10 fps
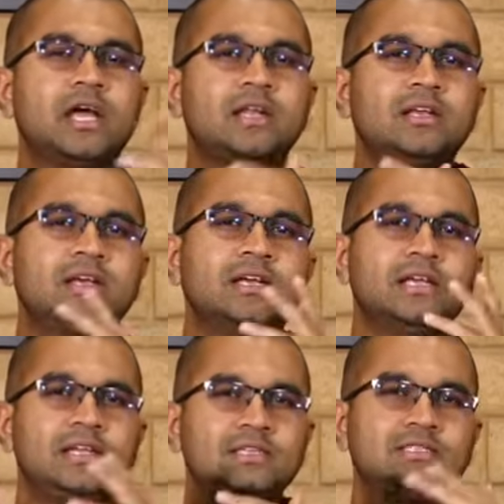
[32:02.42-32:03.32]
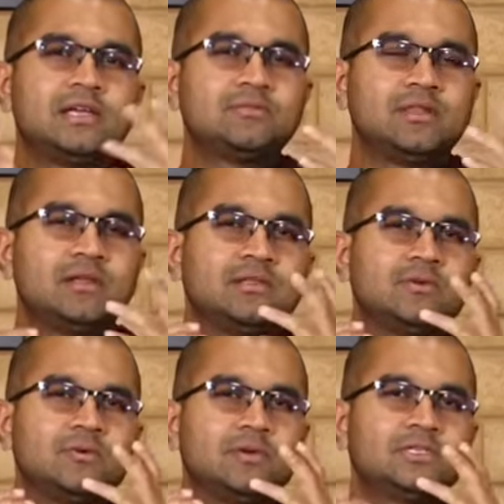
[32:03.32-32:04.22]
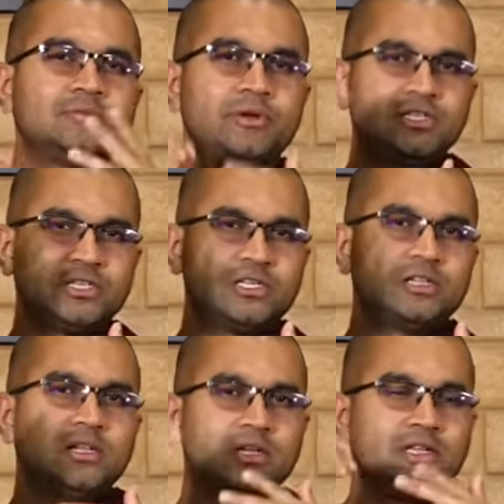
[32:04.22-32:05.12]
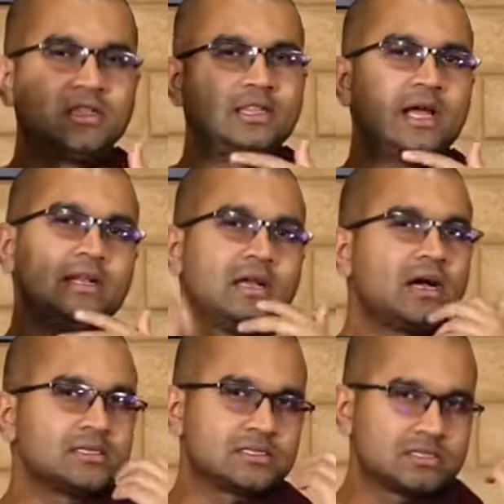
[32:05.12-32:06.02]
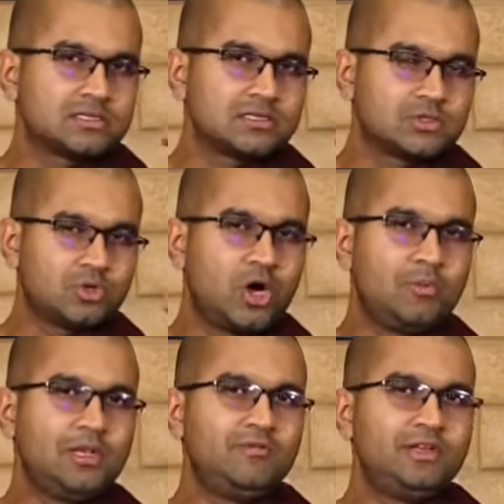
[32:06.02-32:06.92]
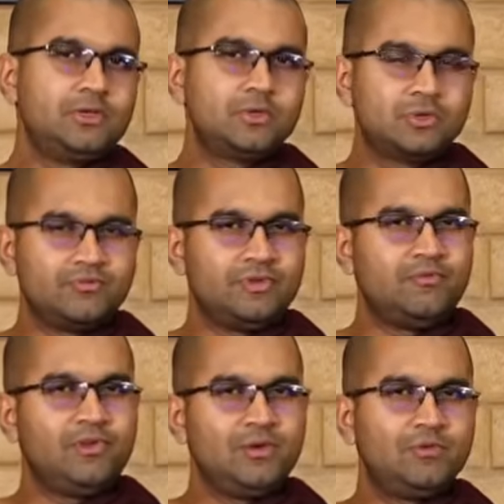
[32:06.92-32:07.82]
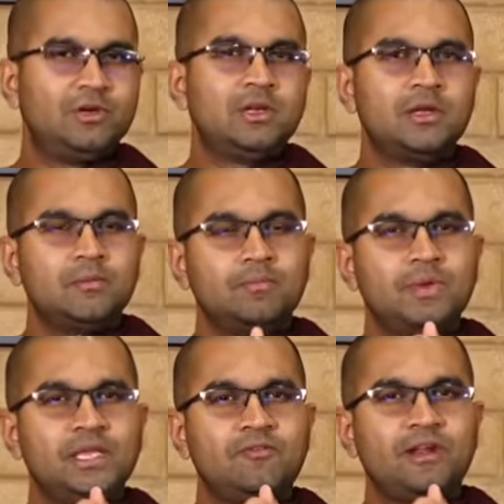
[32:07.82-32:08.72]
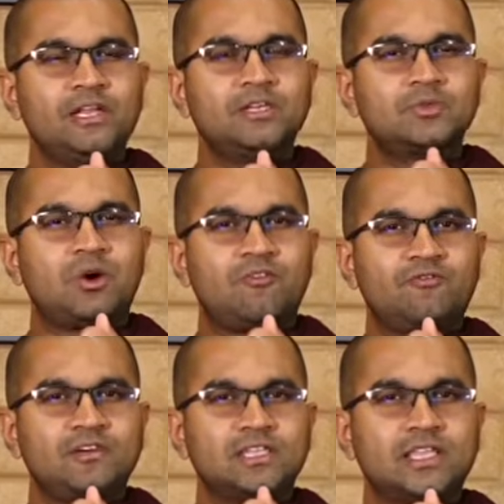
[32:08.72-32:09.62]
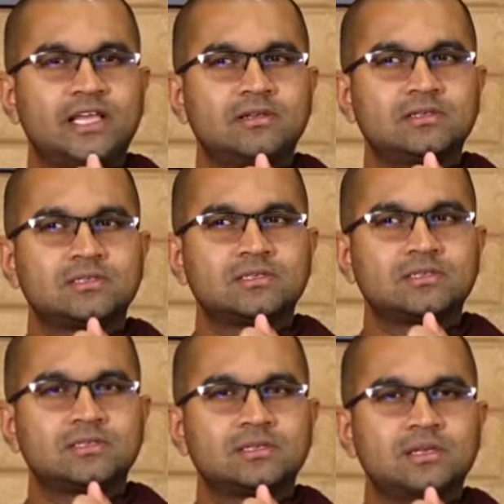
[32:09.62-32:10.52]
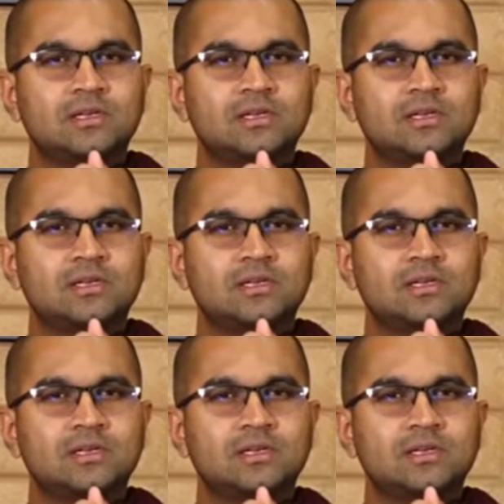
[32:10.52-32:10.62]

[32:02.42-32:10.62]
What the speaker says: that he is someone who is special than us. So normally we would be ready to offer things